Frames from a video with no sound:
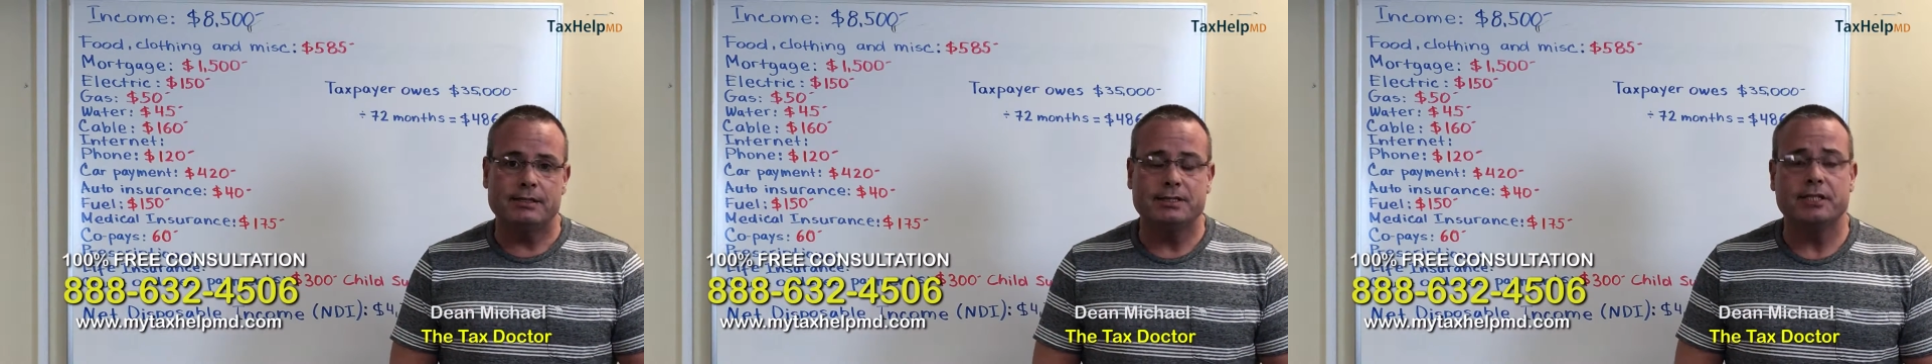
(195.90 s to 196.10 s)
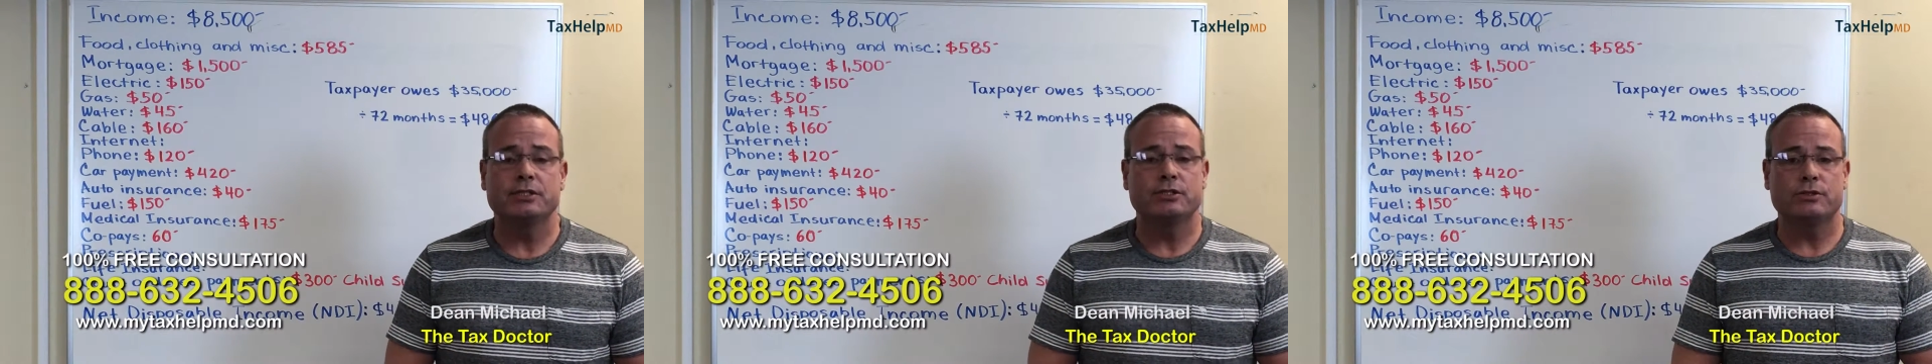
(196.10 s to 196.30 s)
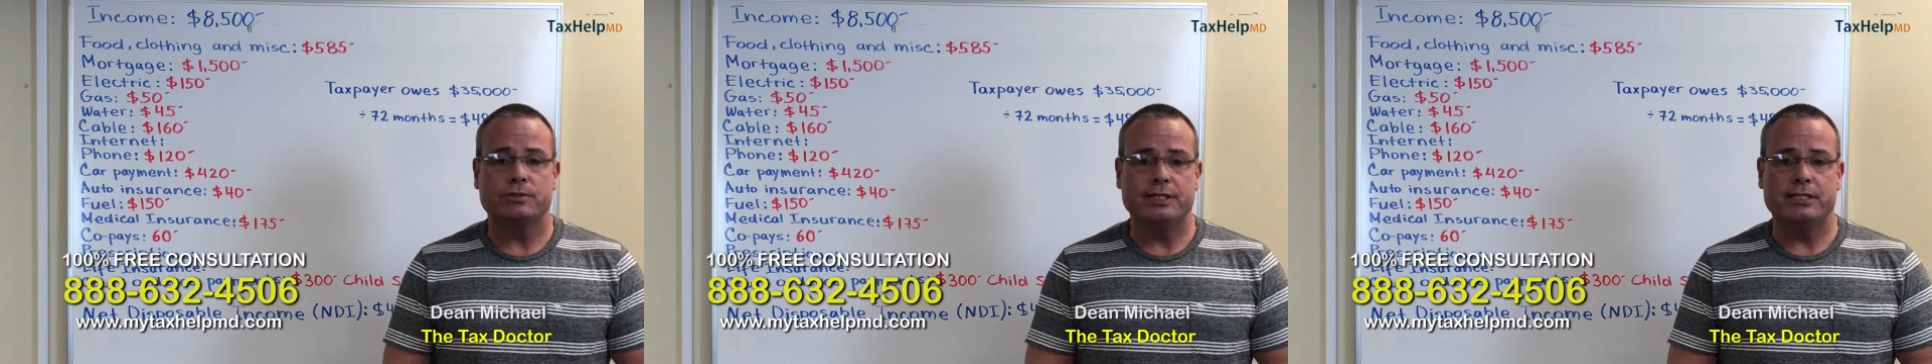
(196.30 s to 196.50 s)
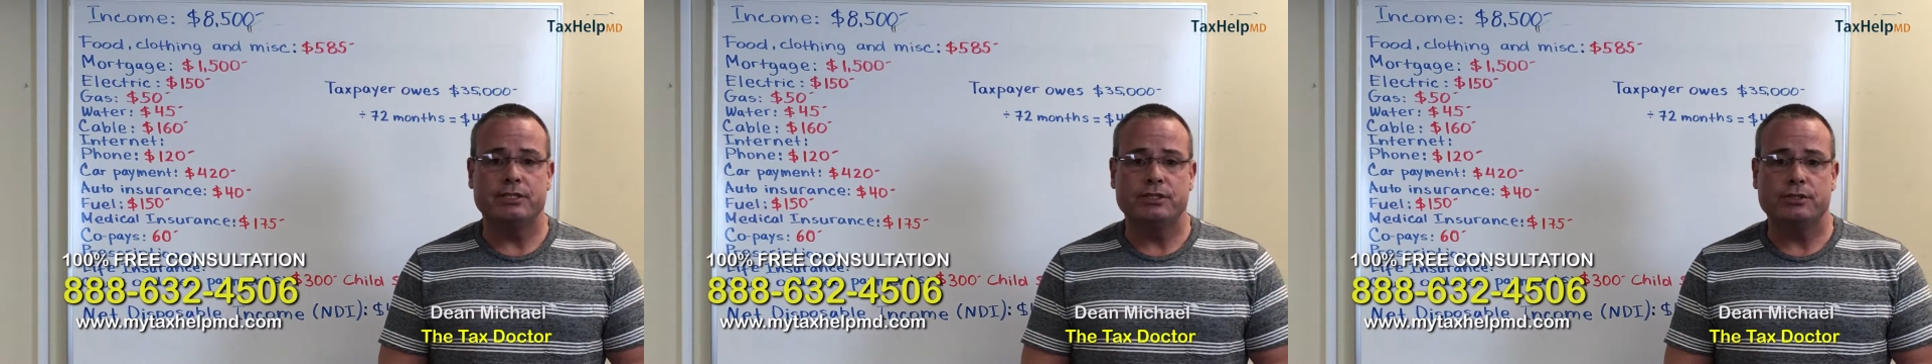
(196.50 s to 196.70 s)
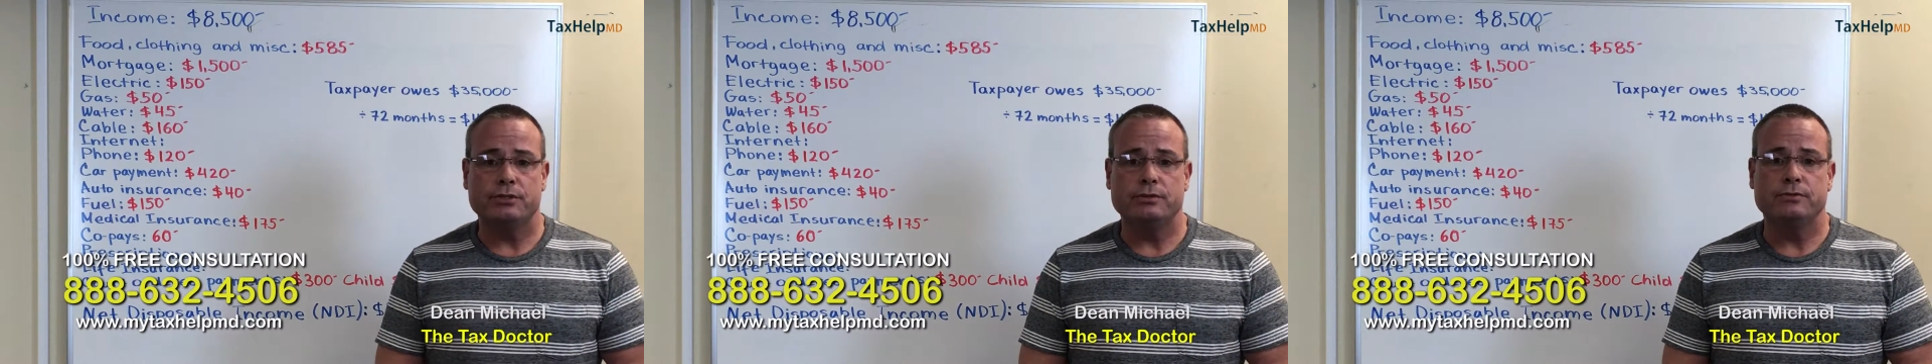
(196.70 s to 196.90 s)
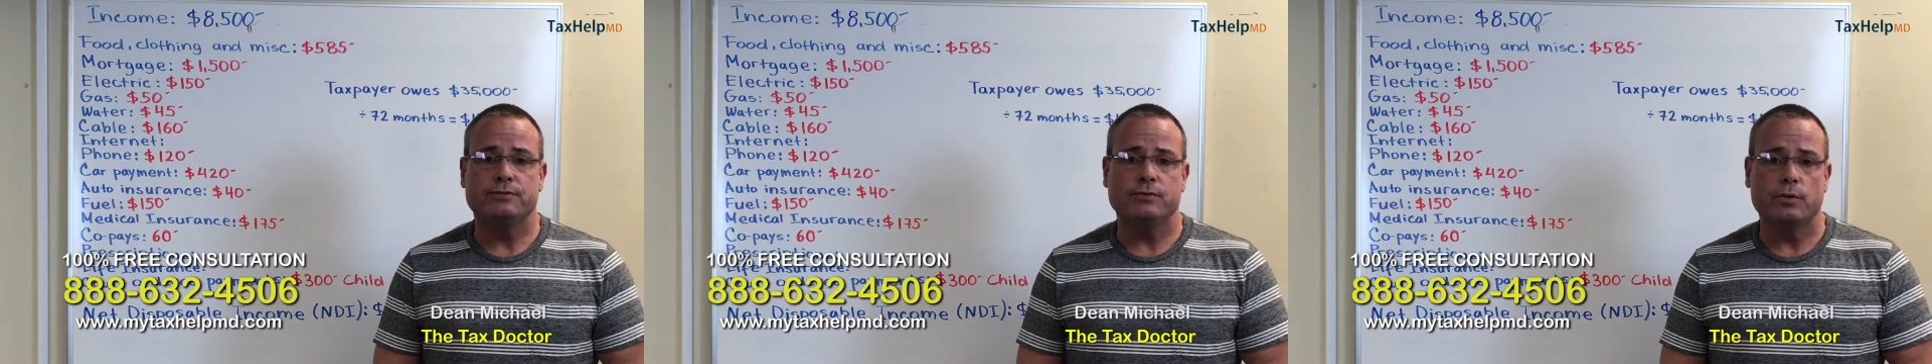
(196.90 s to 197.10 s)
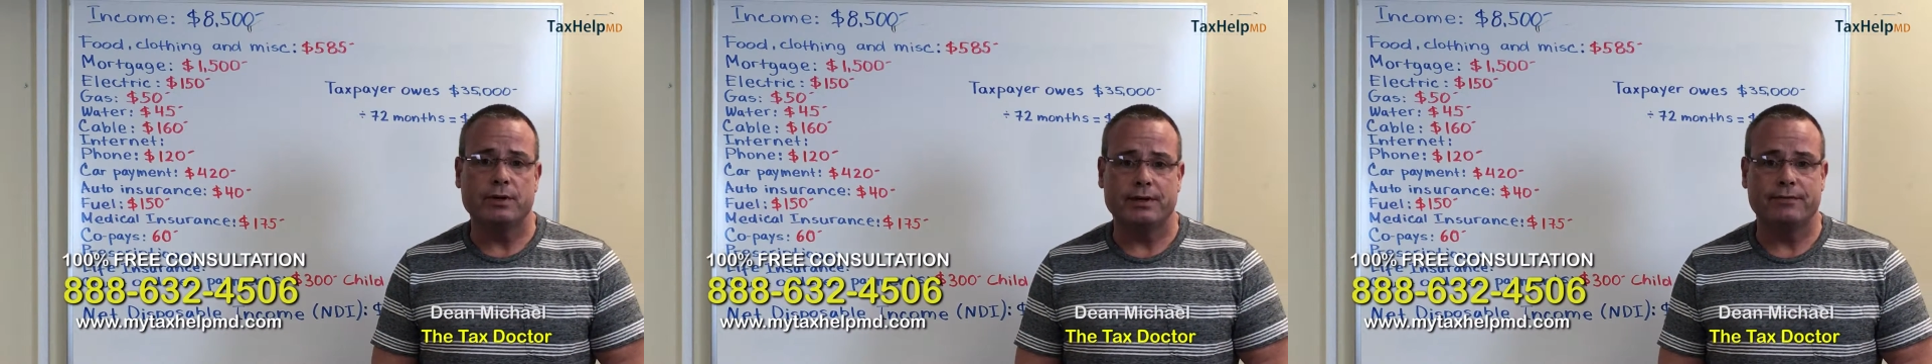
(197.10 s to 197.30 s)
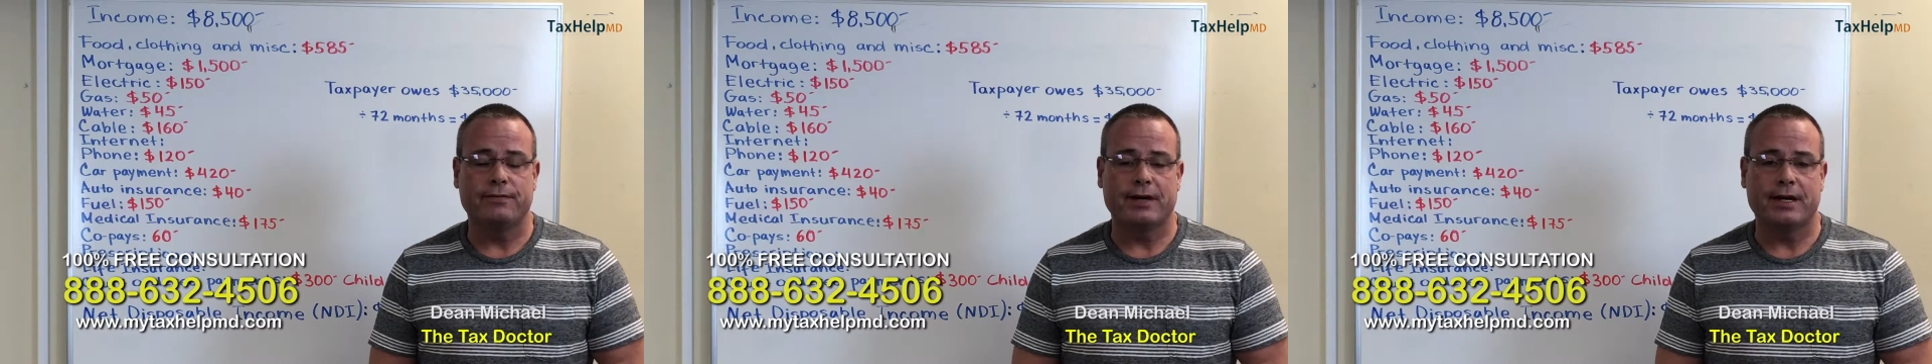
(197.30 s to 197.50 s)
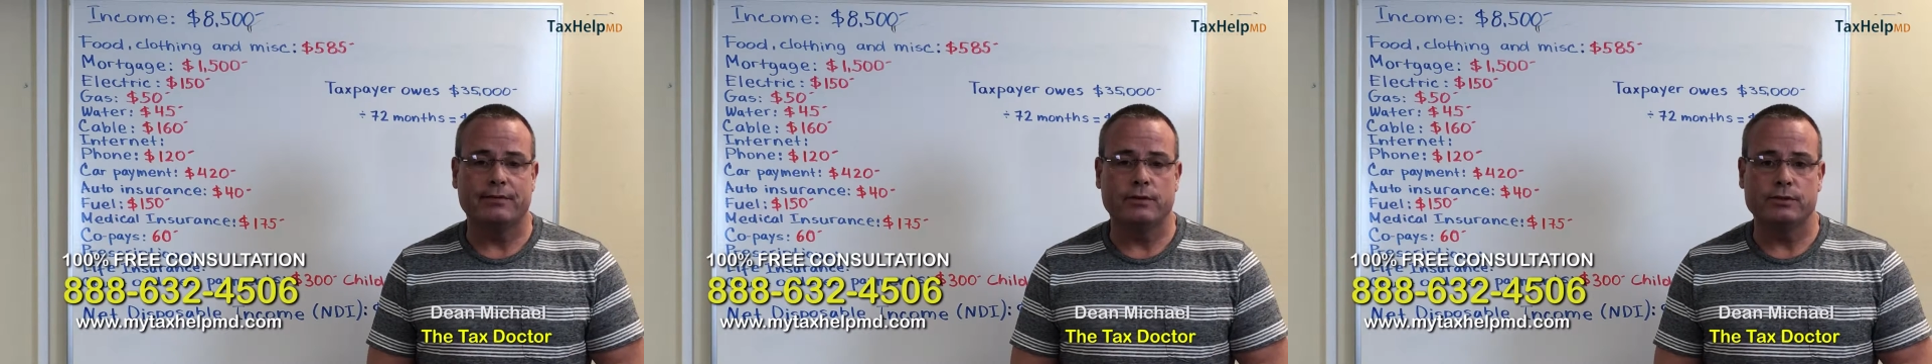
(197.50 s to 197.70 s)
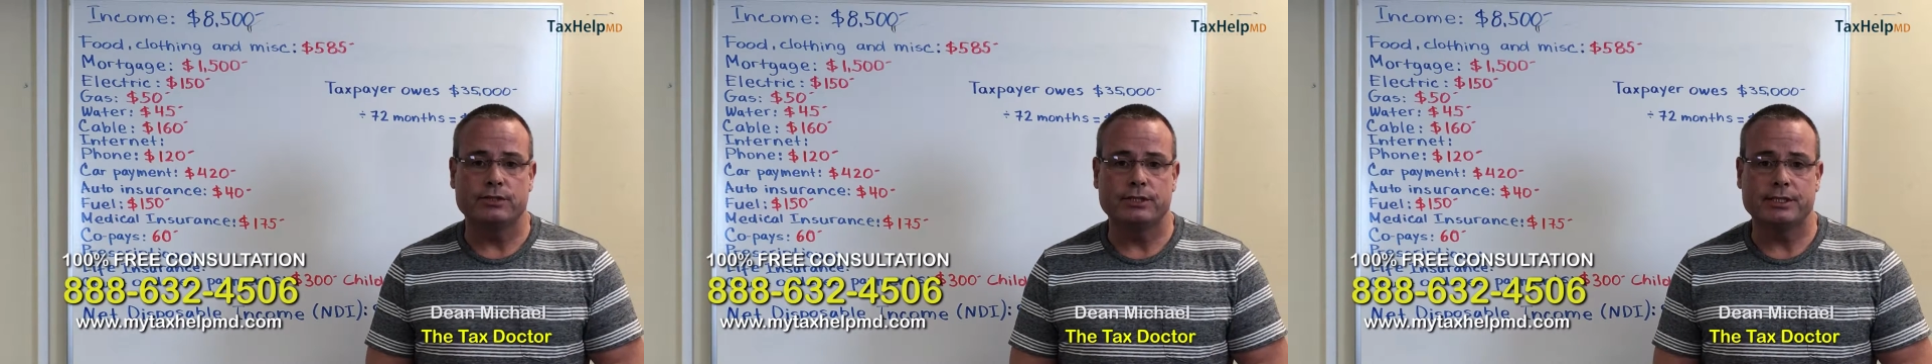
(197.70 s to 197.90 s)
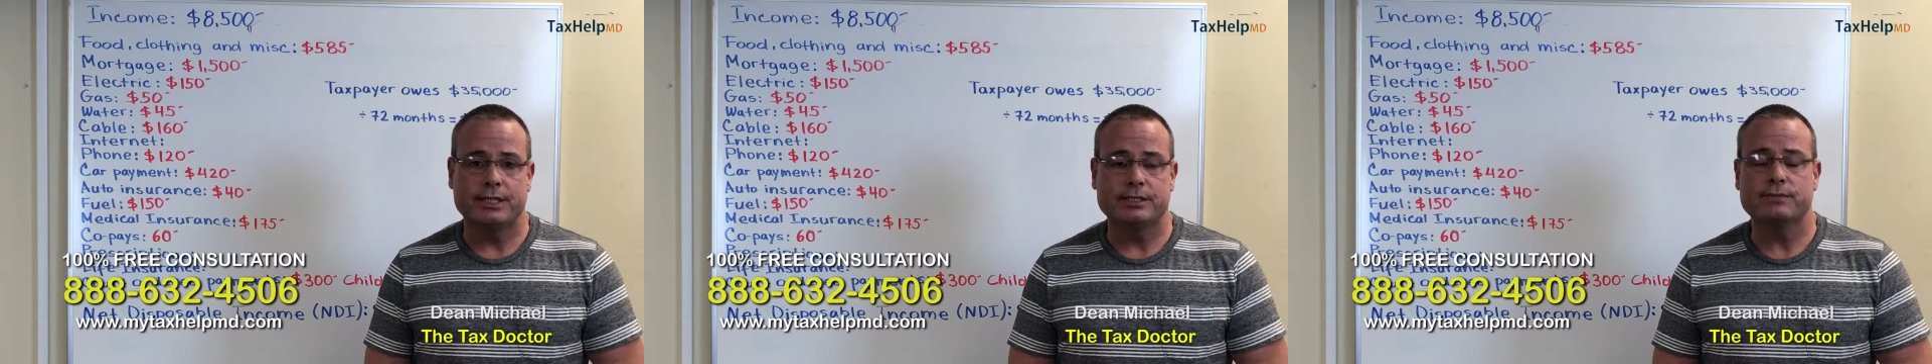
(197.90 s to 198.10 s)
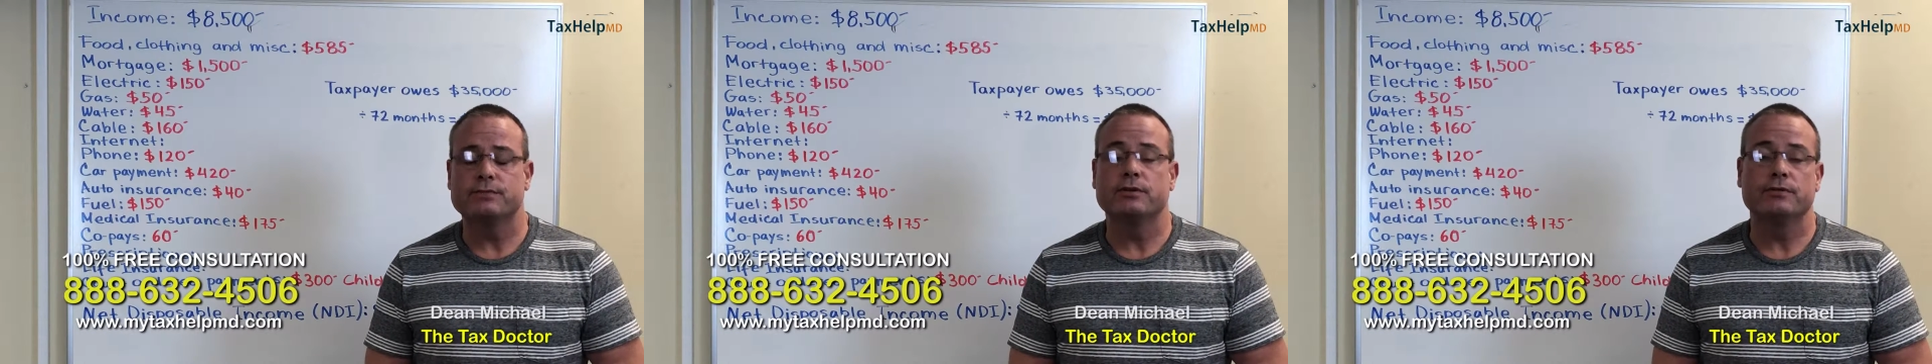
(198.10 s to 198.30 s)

888-632-4506